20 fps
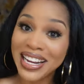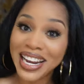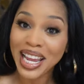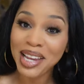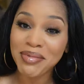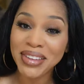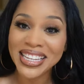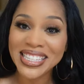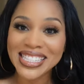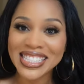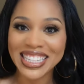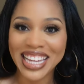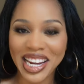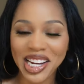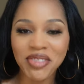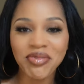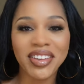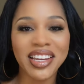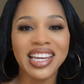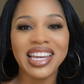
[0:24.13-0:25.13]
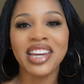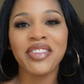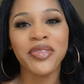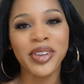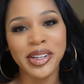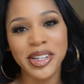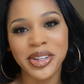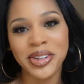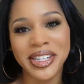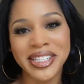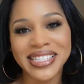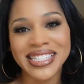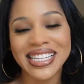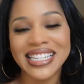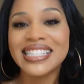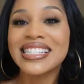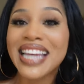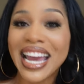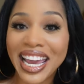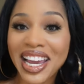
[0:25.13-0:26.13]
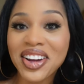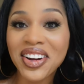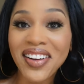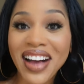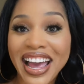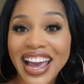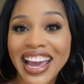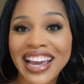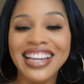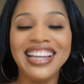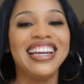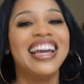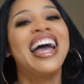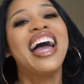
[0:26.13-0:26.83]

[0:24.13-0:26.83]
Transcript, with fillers: name is Lady V. If you're new here, sis, hey go, hey.